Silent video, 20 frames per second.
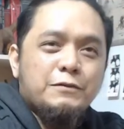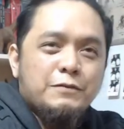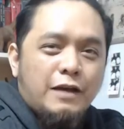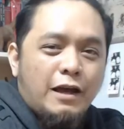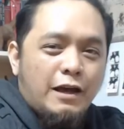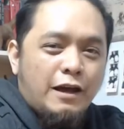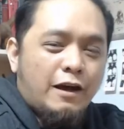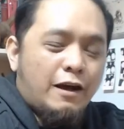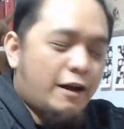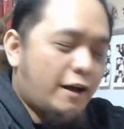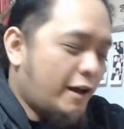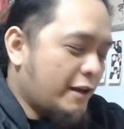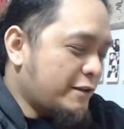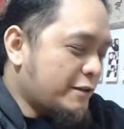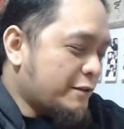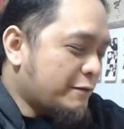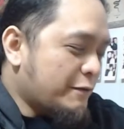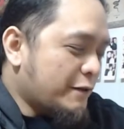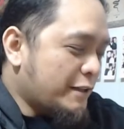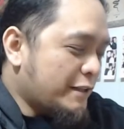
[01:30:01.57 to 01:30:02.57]
uh, I
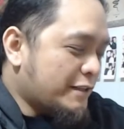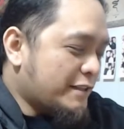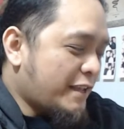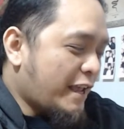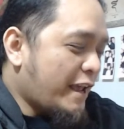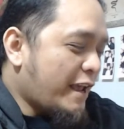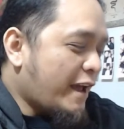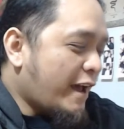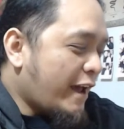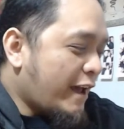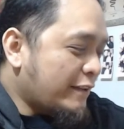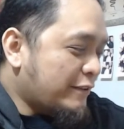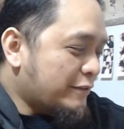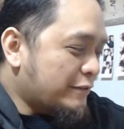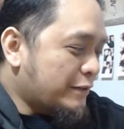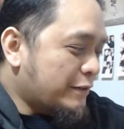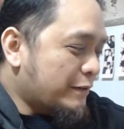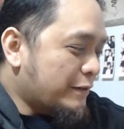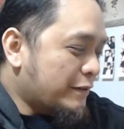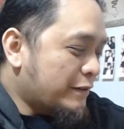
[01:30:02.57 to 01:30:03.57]
just want to say hi to
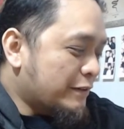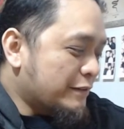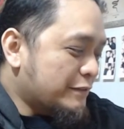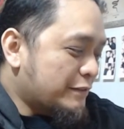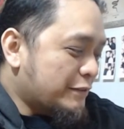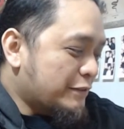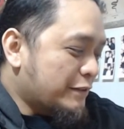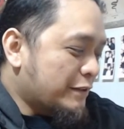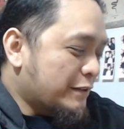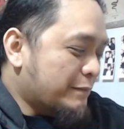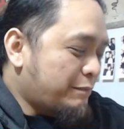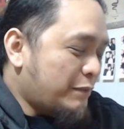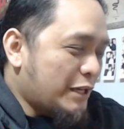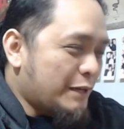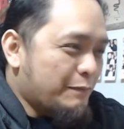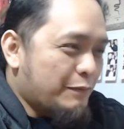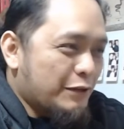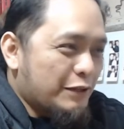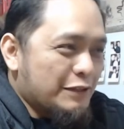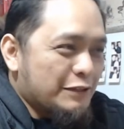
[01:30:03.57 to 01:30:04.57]
the to the
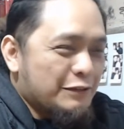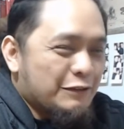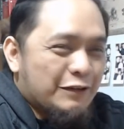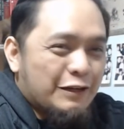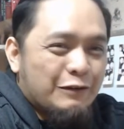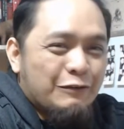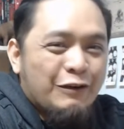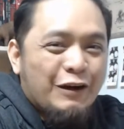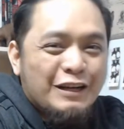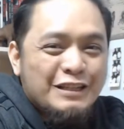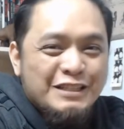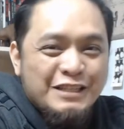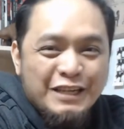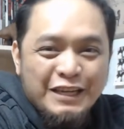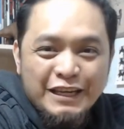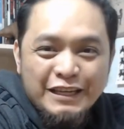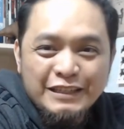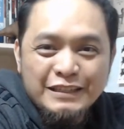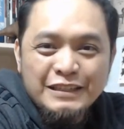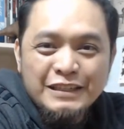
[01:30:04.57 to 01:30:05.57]
people who are
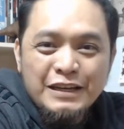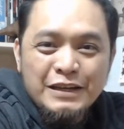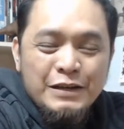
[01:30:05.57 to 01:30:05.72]
watching.